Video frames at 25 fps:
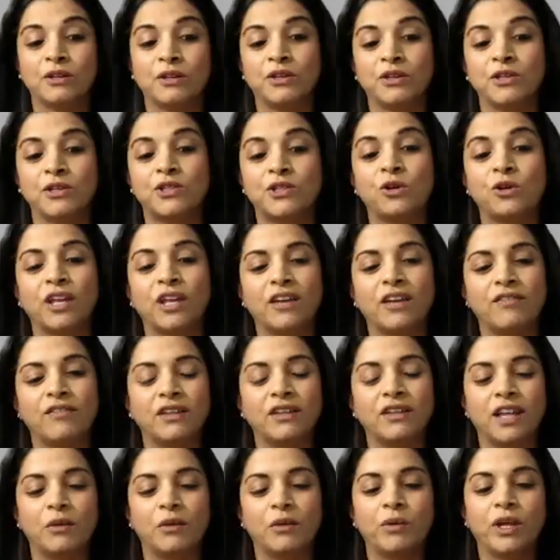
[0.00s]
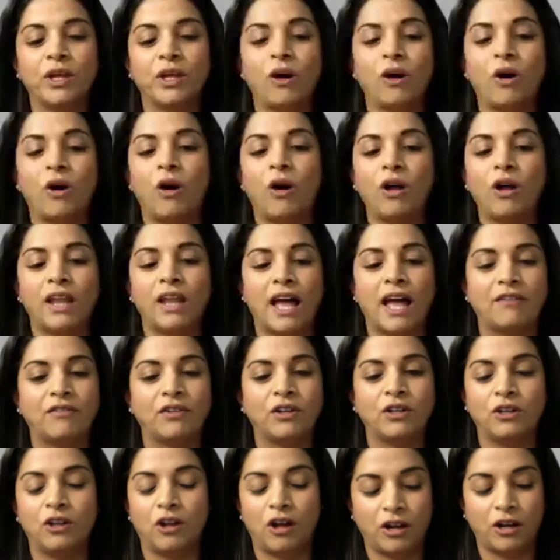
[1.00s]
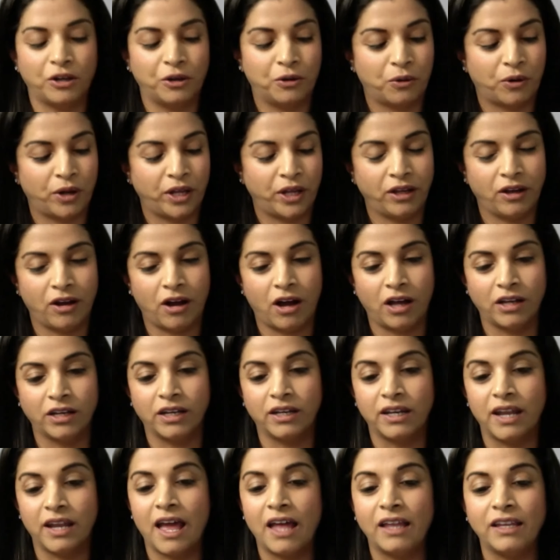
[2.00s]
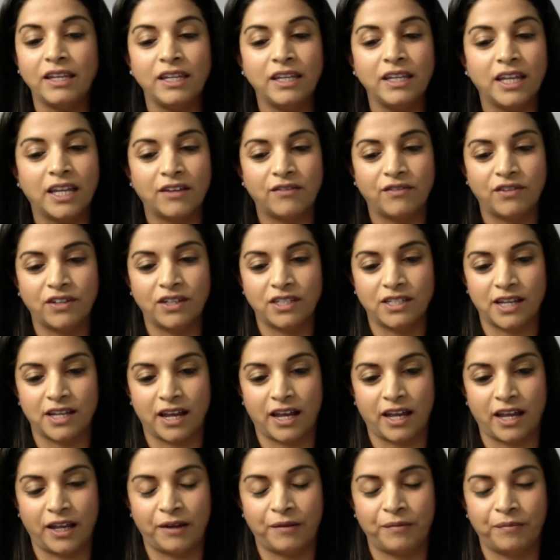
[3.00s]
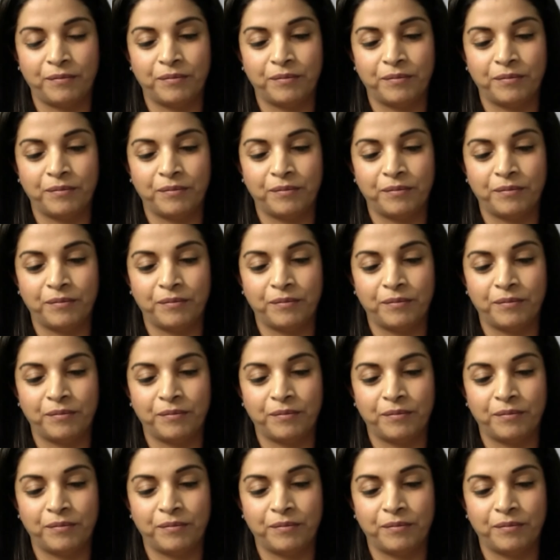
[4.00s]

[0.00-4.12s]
So given that we all have a lot going on in any given day,